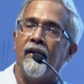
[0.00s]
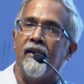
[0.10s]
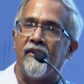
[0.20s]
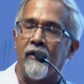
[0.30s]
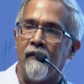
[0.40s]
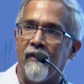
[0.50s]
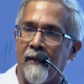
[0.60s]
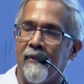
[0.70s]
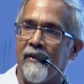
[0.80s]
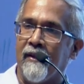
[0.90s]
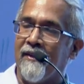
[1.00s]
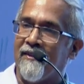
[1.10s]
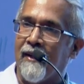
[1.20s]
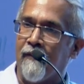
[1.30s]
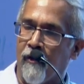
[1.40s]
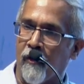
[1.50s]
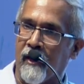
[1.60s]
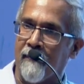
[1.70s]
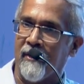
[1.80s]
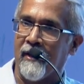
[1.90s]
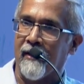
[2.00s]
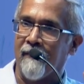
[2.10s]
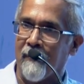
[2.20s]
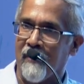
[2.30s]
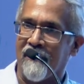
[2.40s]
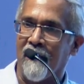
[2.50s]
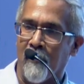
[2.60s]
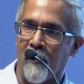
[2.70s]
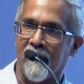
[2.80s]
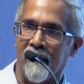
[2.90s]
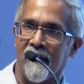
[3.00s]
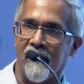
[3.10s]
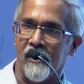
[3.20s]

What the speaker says: is to give insulin 4 times a day with basal bolus insulin,